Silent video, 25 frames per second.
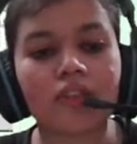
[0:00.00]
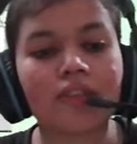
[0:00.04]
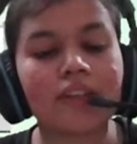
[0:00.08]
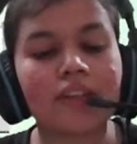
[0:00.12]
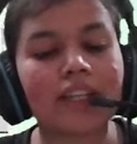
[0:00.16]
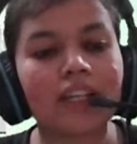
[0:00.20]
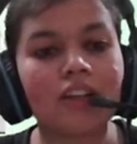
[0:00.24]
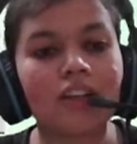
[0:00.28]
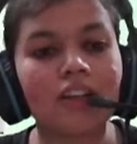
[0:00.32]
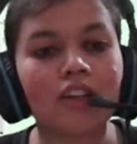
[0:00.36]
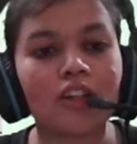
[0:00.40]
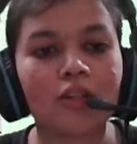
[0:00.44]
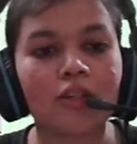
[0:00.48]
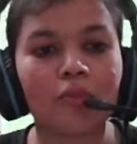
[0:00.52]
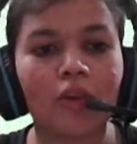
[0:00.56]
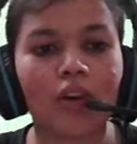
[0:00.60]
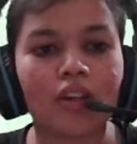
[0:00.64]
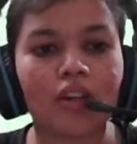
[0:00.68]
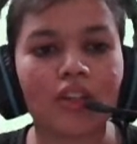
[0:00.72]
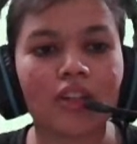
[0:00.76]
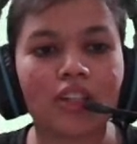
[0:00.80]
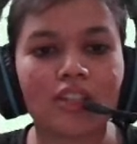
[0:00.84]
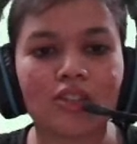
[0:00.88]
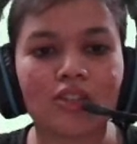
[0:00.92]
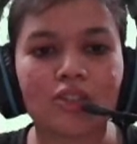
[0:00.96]
which
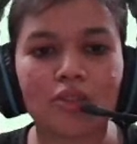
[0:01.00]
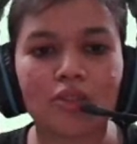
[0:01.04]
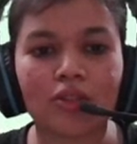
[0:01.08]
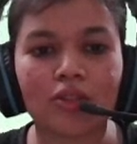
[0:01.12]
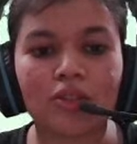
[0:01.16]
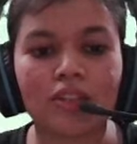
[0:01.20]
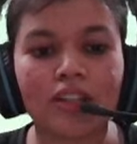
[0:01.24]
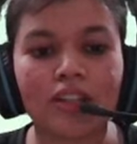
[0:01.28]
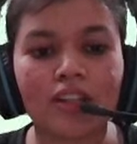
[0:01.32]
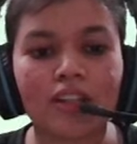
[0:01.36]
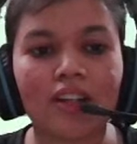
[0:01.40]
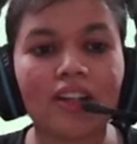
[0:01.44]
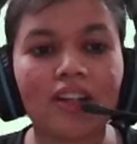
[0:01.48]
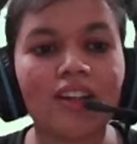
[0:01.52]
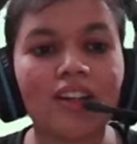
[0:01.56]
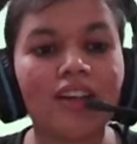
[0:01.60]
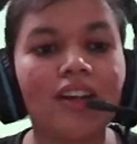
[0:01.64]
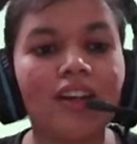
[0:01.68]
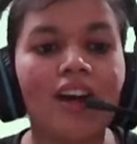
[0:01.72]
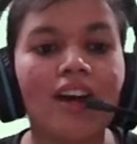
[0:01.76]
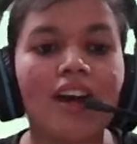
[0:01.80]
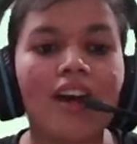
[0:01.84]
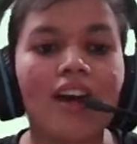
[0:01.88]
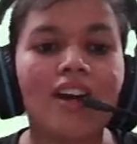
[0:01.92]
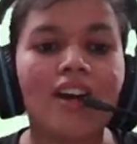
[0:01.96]
is used for
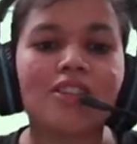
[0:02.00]
trapping the